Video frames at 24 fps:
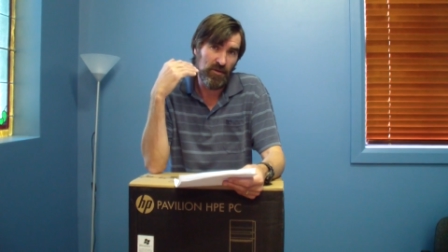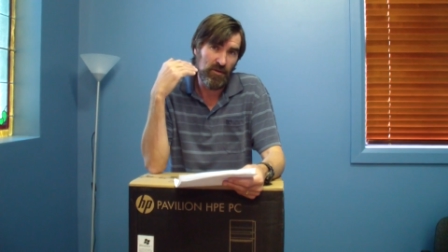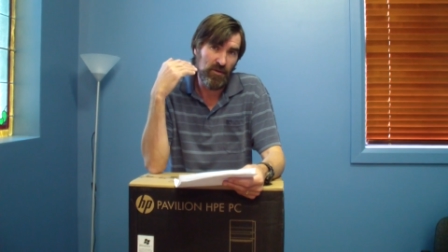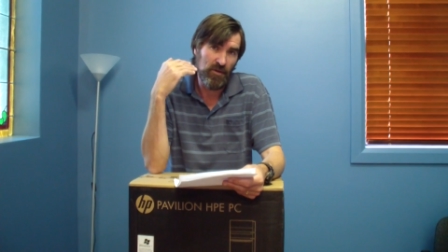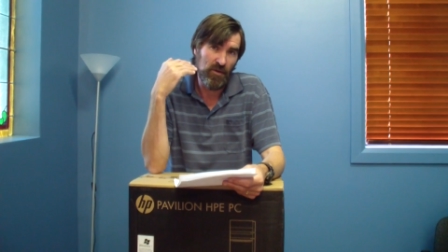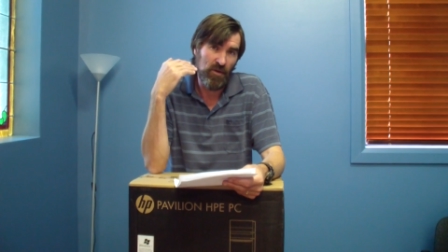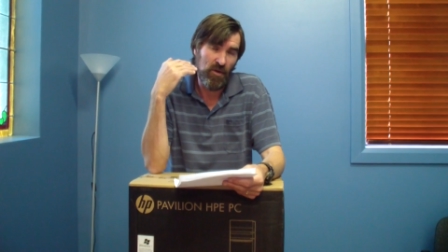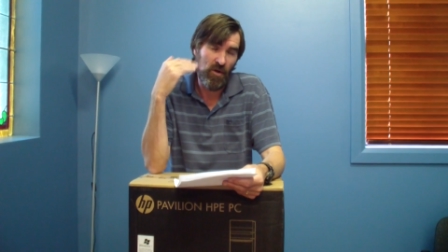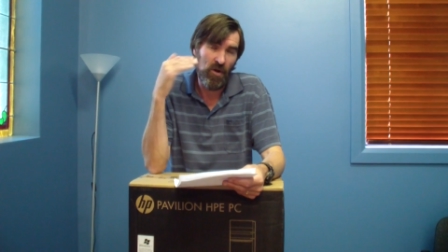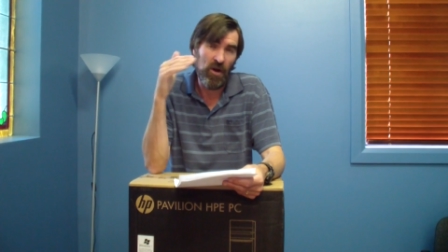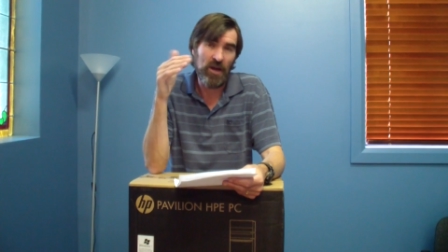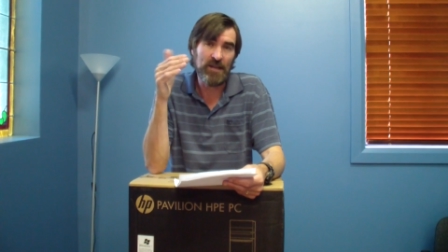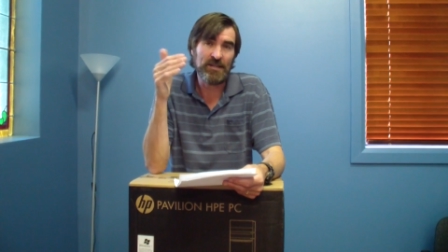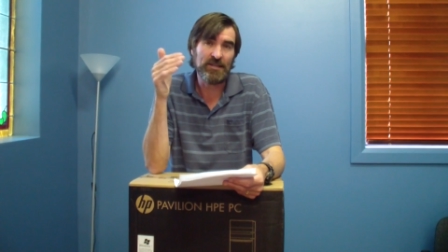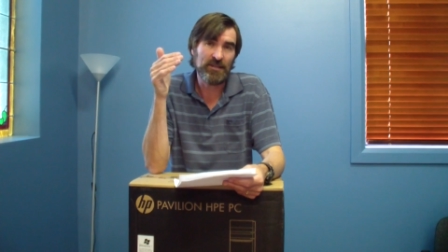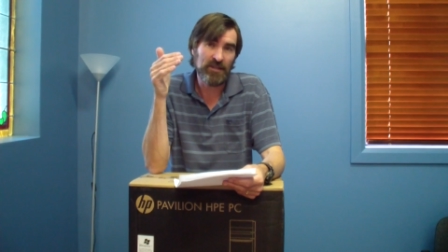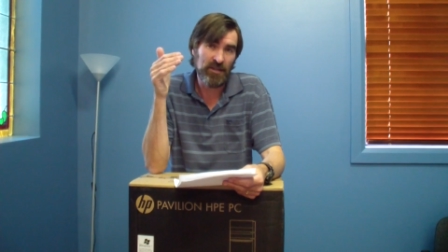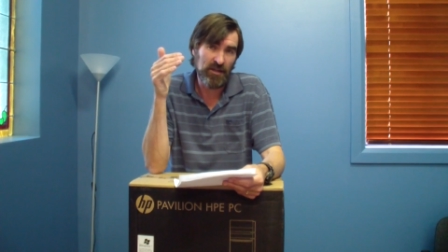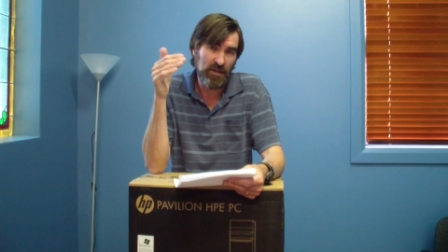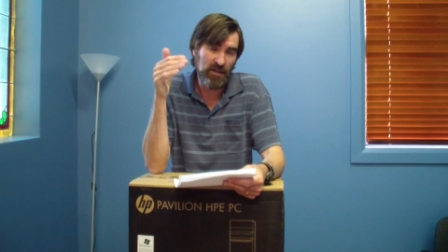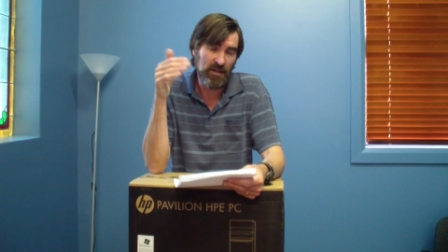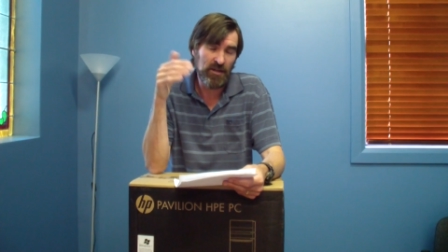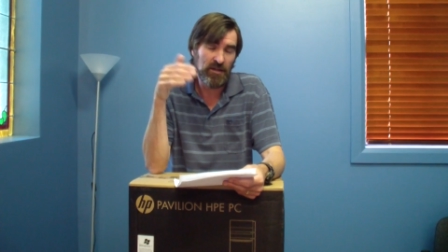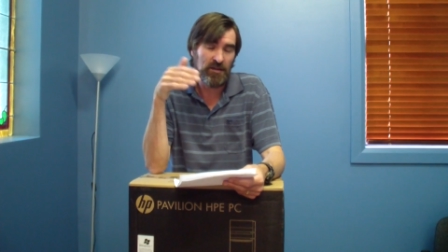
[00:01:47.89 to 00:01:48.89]

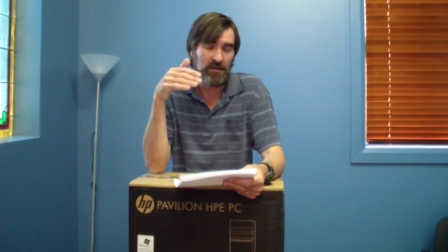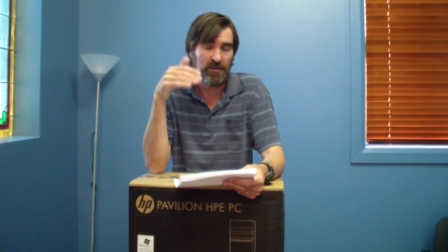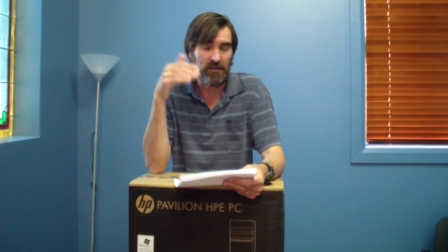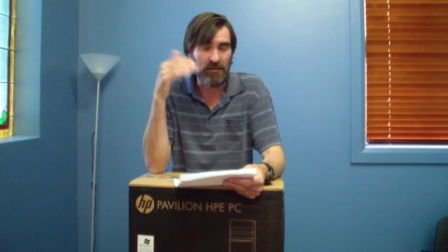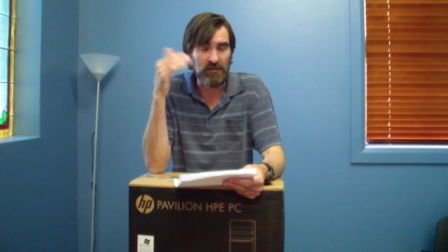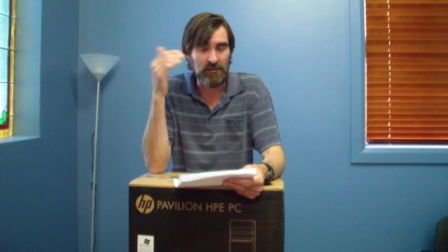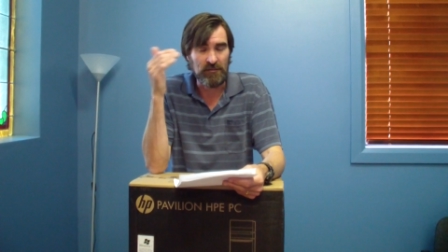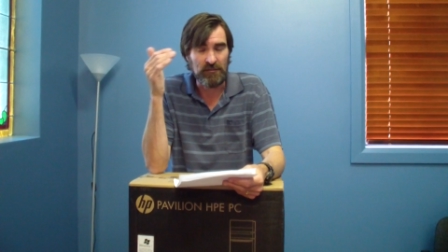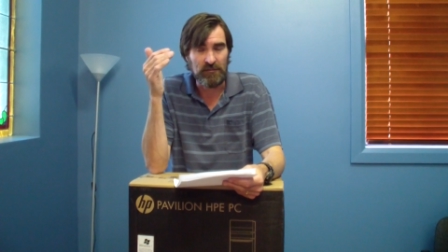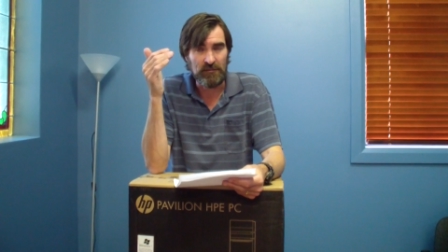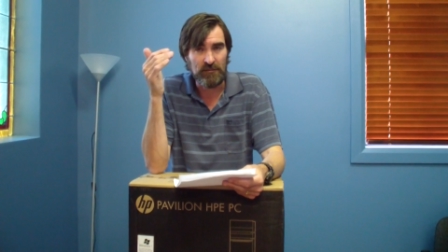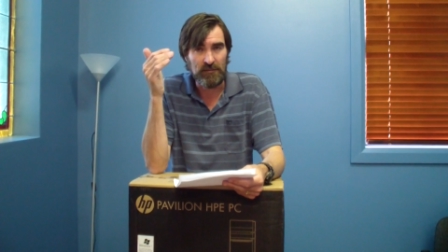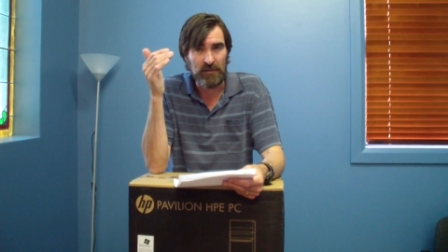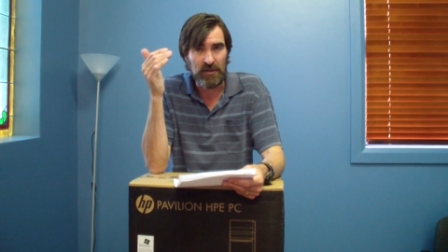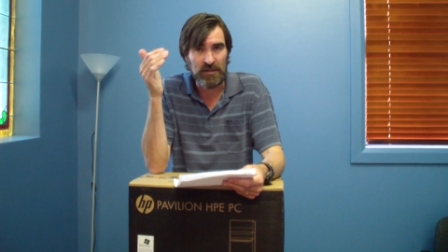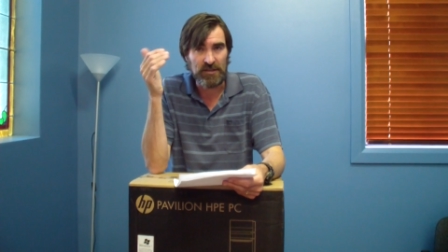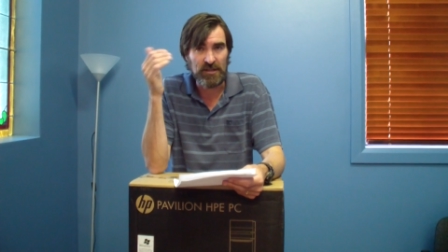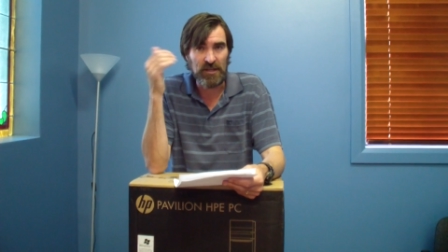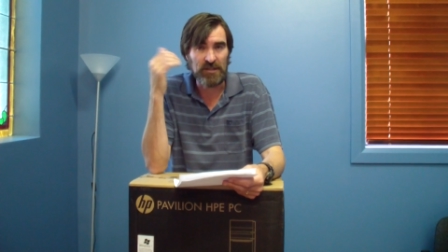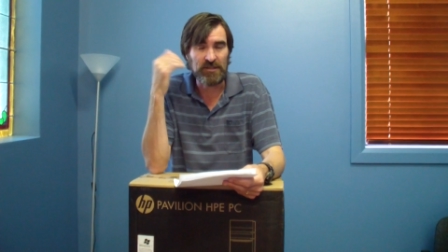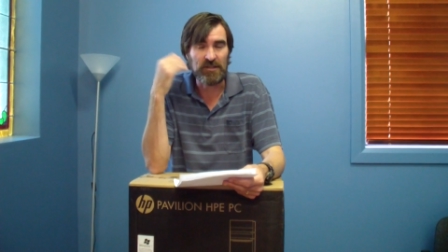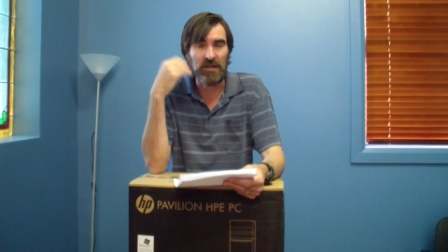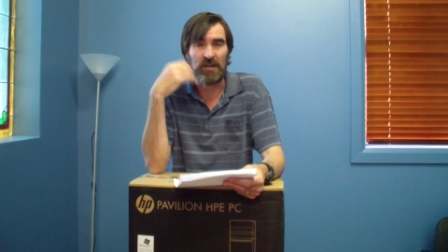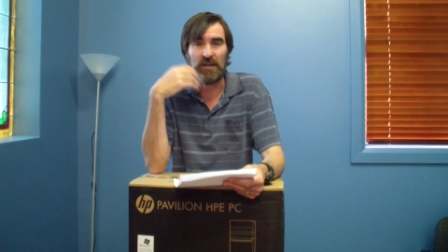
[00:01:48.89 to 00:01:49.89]
19 and
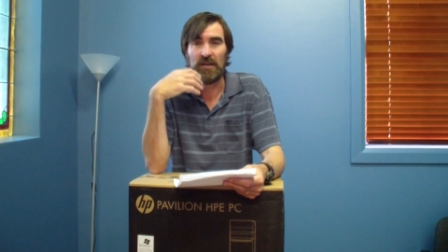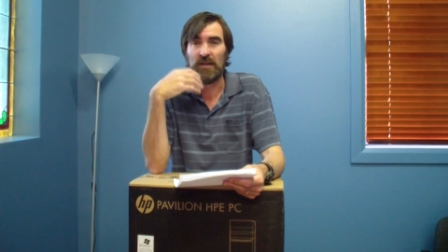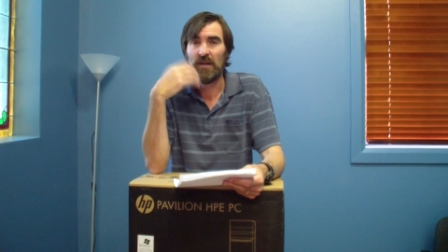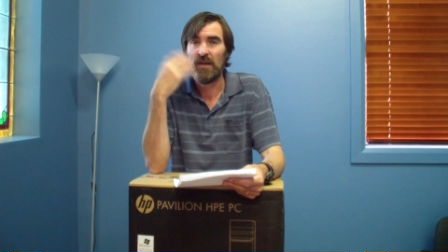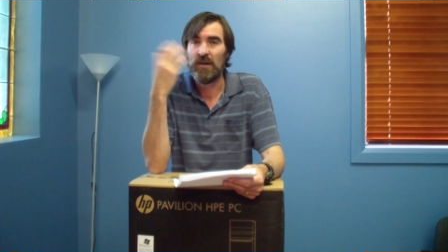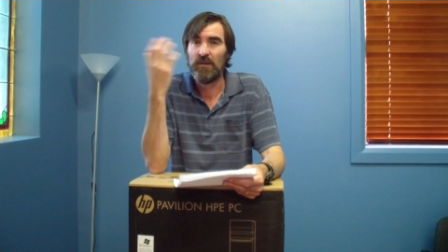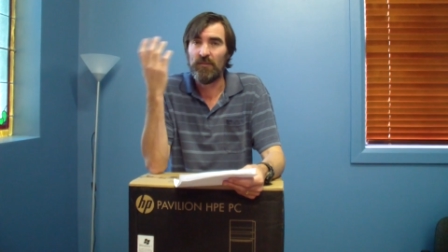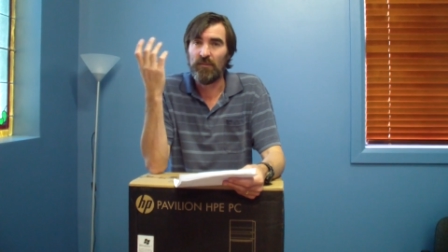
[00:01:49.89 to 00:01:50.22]
etc,